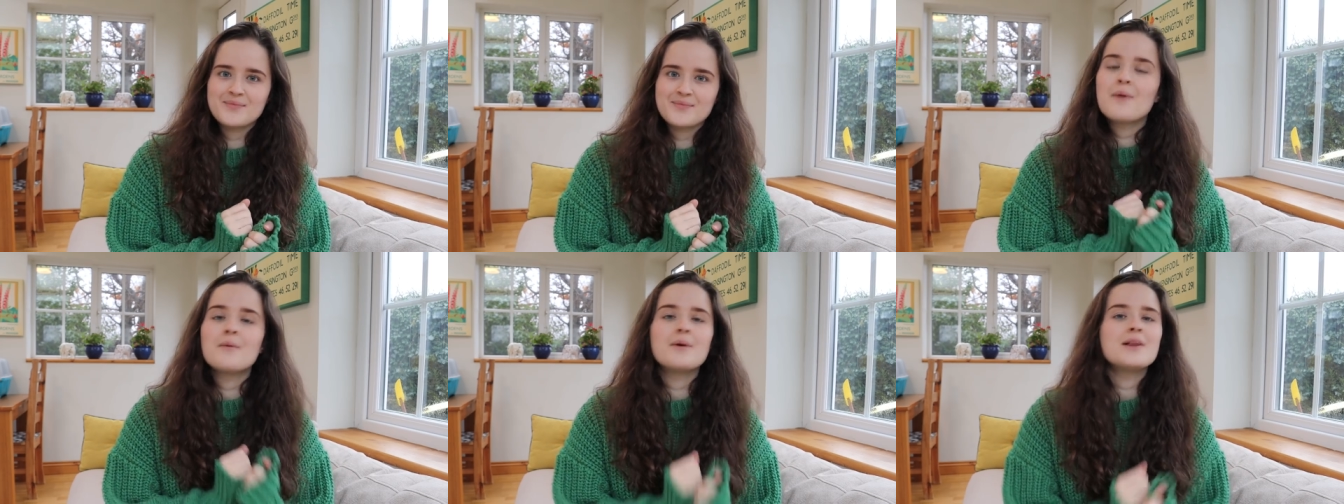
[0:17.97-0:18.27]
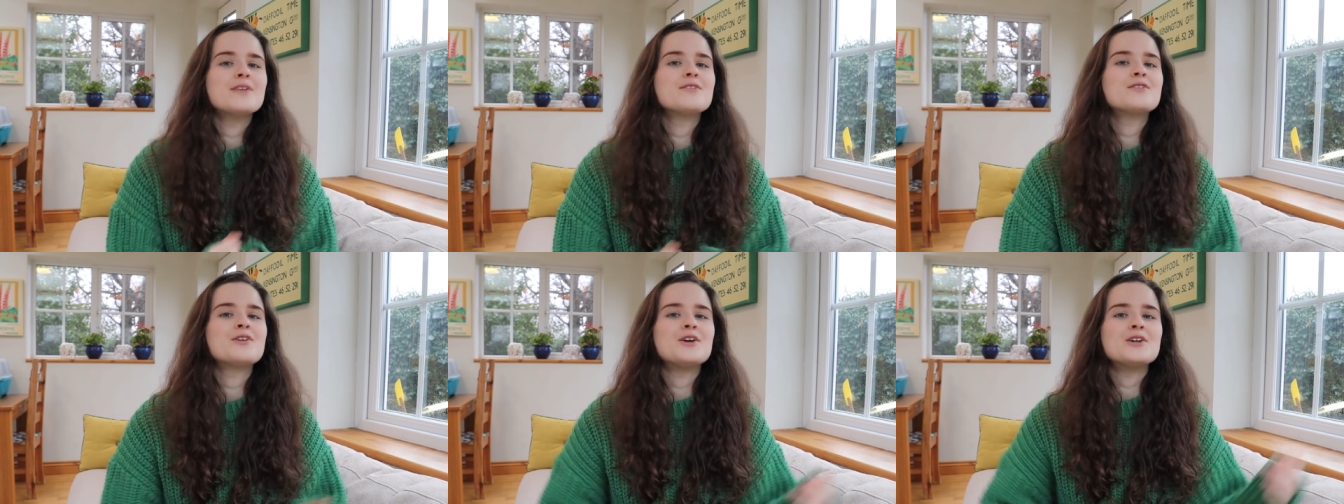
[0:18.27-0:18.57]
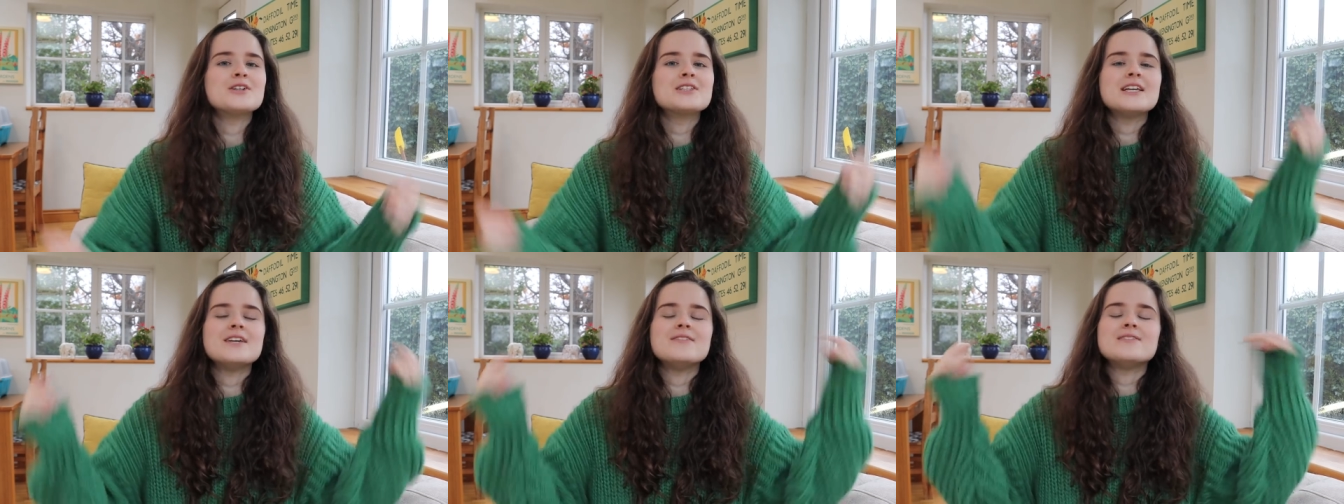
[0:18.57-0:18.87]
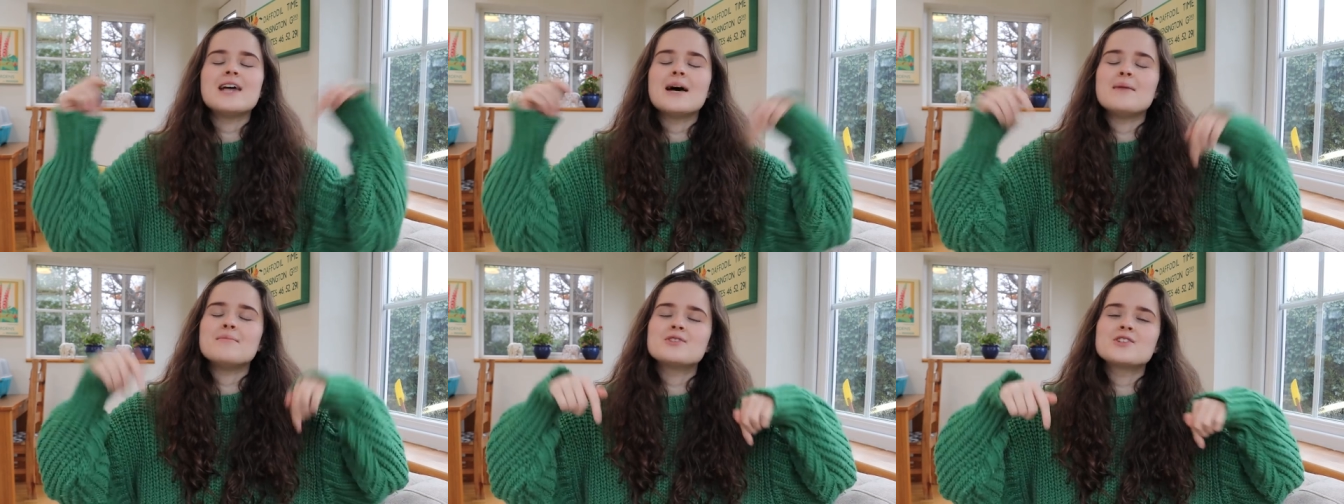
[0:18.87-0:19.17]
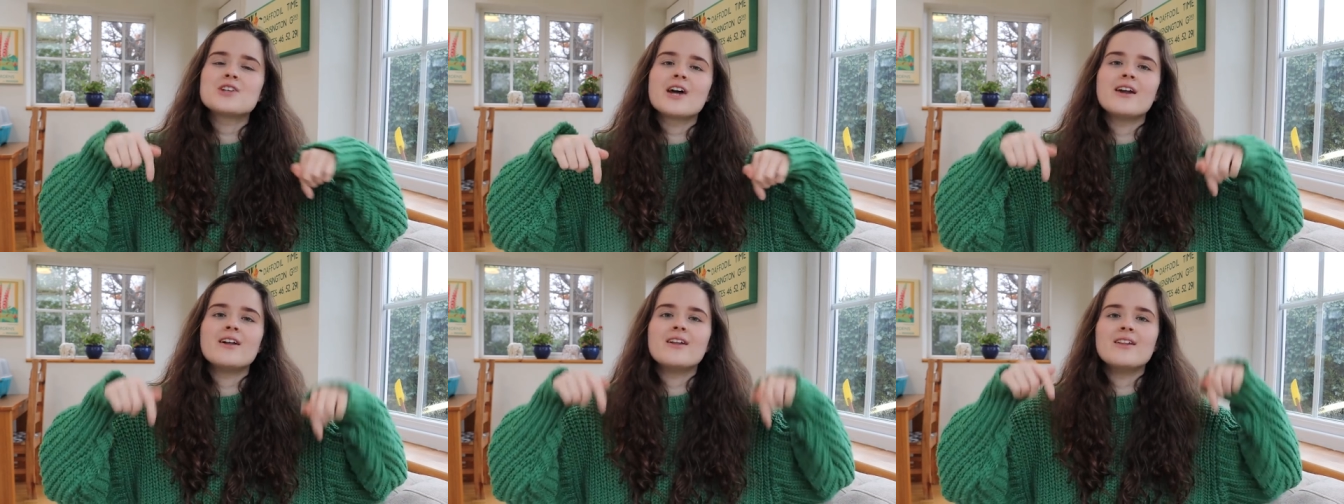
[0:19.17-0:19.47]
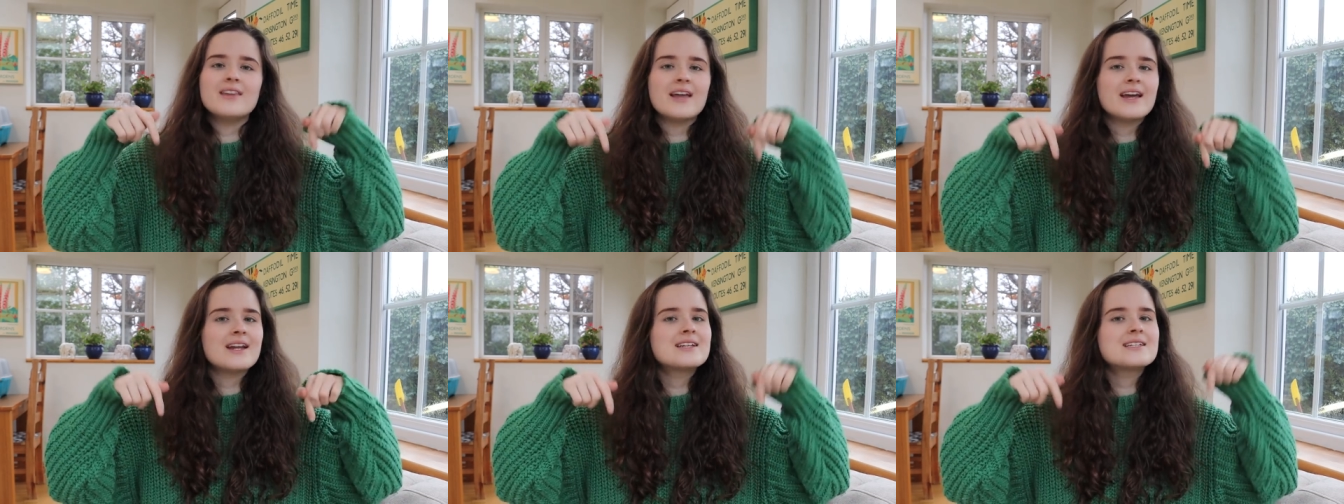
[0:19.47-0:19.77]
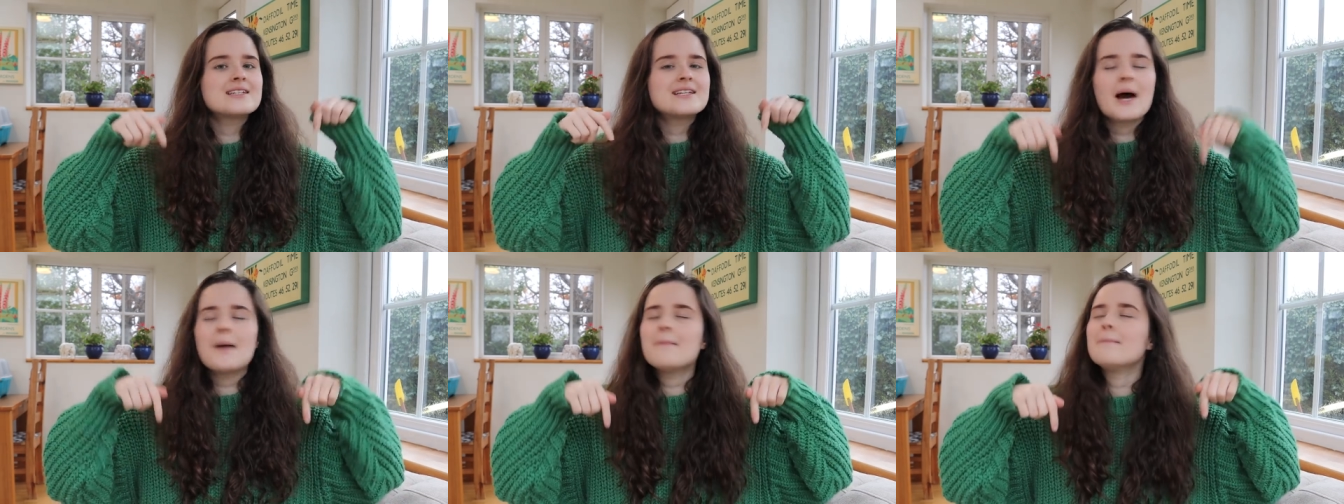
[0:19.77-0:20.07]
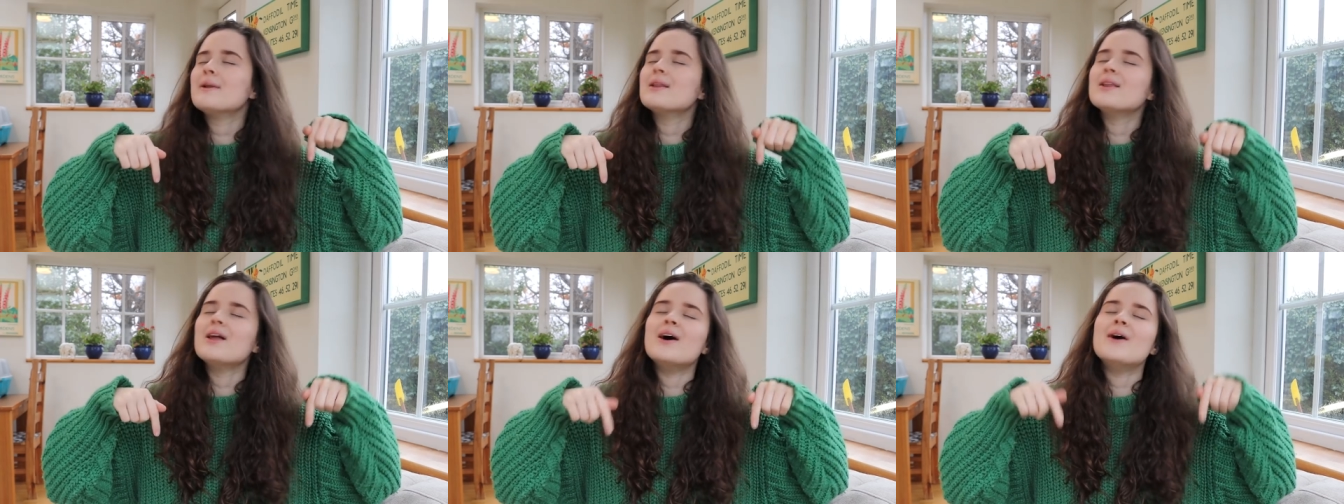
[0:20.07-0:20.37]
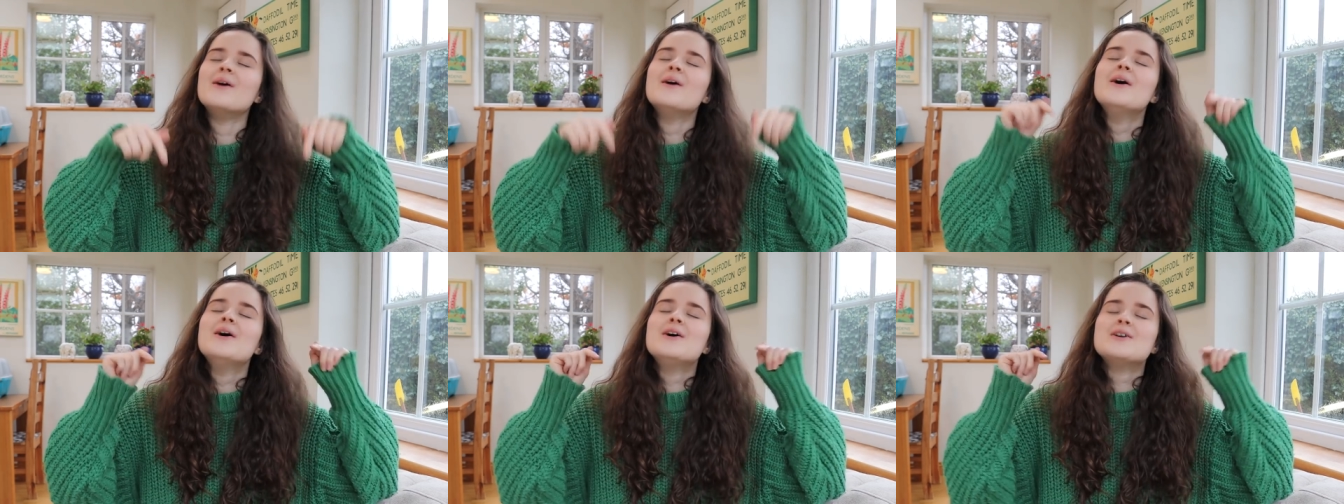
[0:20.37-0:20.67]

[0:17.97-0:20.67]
I will of course leave Em's channel linked down below,